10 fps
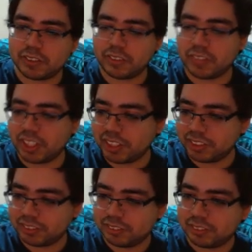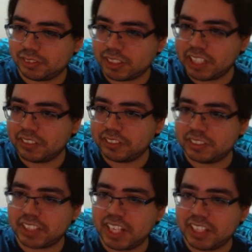the thing cloud
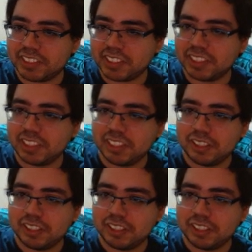scans it,